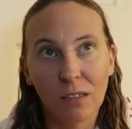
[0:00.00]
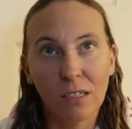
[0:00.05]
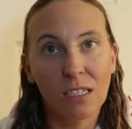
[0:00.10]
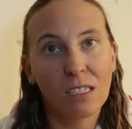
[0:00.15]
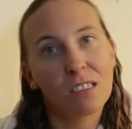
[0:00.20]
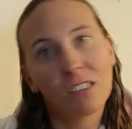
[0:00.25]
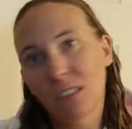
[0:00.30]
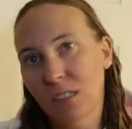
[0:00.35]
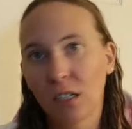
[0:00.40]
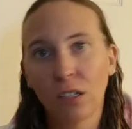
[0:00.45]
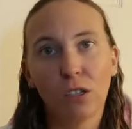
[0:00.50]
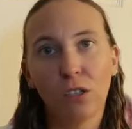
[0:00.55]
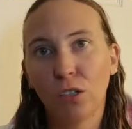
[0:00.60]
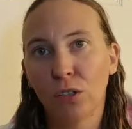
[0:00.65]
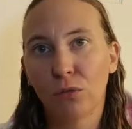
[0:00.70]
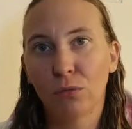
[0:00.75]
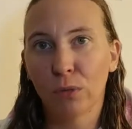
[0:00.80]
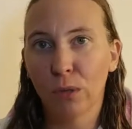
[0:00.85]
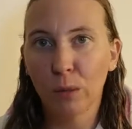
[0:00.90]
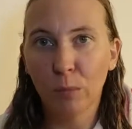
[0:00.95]
They still
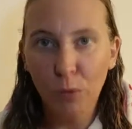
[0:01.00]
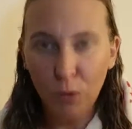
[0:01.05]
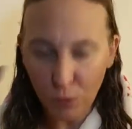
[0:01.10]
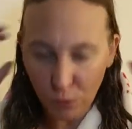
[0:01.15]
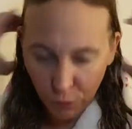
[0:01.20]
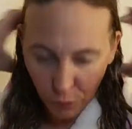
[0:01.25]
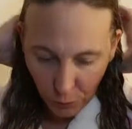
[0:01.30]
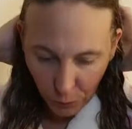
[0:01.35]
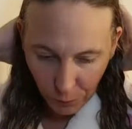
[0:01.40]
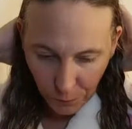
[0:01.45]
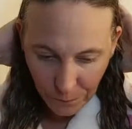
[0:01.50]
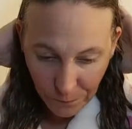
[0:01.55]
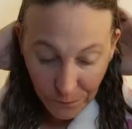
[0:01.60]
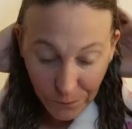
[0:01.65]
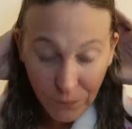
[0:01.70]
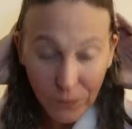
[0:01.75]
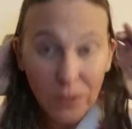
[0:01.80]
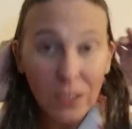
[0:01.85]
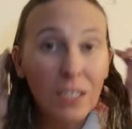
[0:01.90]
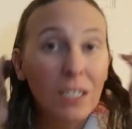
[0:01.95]
look really beautiful
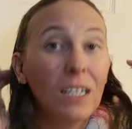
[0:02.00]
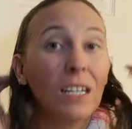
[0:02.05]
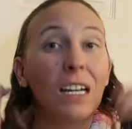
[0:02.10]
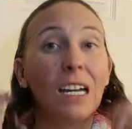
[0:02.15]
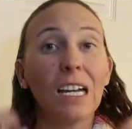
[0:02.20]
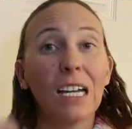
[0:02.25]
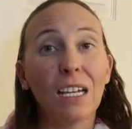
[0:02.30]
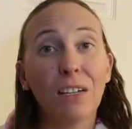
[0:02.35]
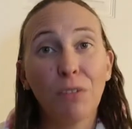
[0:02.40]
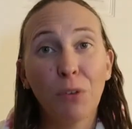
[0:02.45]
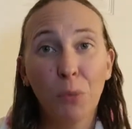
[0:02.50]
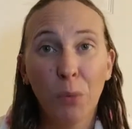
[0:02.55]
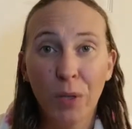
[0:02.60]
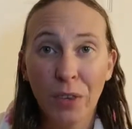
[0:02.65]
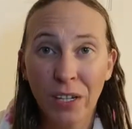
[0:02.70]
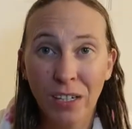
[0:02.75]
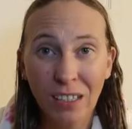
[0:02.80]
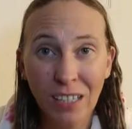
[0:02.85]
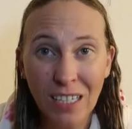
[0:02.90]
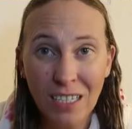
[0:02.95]
even
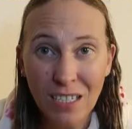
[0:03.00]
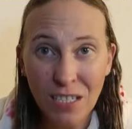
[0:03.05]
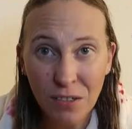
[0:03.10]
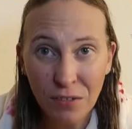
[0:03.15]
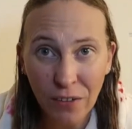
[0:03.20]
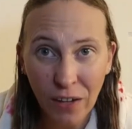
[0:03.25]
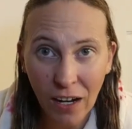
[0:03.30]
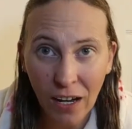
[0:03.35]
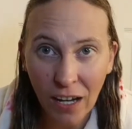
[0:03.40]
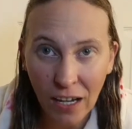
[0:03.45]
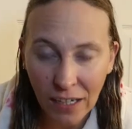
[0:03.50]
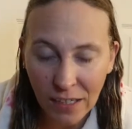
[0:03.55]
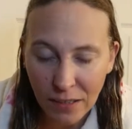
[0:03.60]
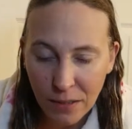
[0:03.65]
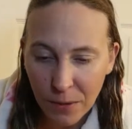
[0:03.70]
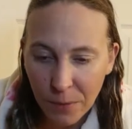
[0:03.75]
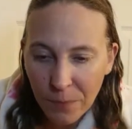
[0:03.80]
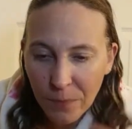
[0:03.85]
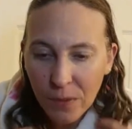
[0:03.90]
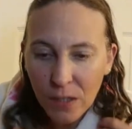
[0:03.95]
when they're less
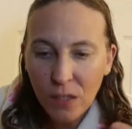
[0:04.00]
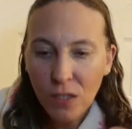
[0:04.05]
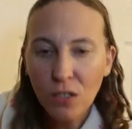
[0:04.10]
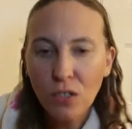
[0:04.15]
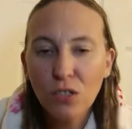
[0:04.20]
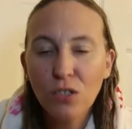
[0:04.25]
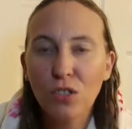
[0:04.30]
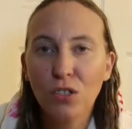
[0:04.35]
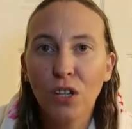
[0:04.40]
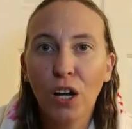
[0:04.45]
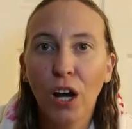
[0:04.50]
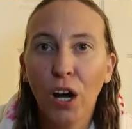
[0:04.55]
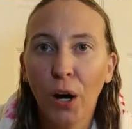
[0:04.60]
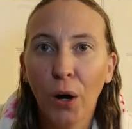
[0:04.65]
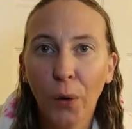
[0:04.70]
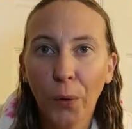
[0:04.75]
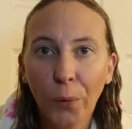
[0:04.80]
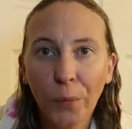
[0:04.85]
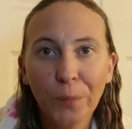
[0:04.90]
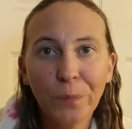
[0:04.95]
defined,
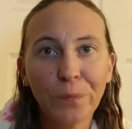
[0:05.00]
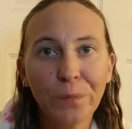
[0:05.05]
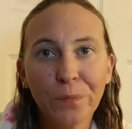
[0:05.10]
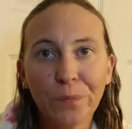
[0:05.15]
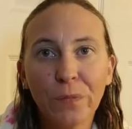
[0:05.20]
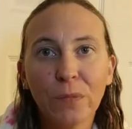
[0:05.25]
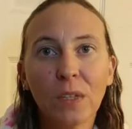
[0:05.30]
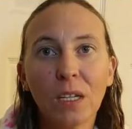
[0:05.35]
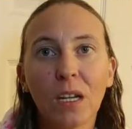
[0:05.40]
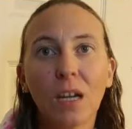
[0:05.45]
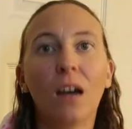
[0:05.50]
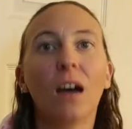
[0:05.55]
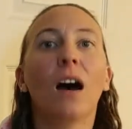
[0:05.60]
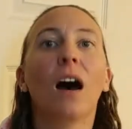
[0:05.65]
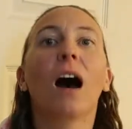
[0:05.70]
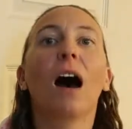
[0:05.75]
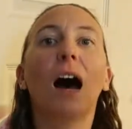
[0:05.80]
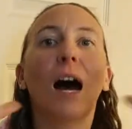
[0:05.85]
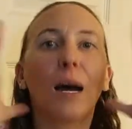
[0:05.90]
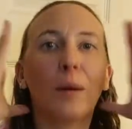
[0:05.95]
so
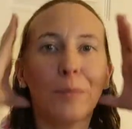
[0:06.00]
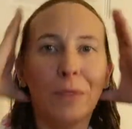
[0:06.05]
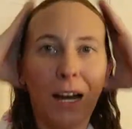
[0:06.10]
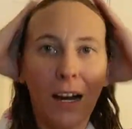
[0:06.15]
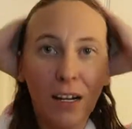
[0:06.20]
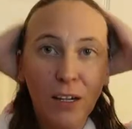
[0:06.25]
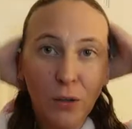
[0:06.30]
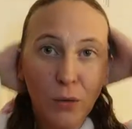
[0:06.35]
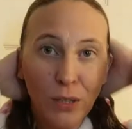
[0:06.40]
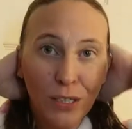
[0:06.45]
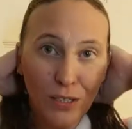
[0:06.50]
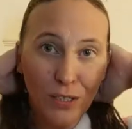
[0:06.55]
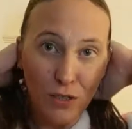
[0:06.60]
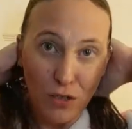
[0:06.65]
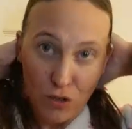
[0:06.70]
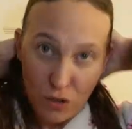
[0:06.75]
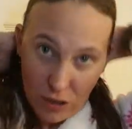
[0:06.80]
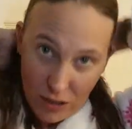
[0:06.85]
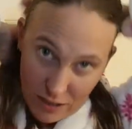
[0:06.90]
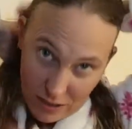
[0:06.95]
I'm not going
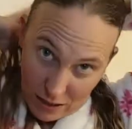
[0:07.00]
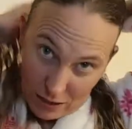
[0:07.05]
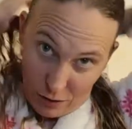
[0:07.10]
to stress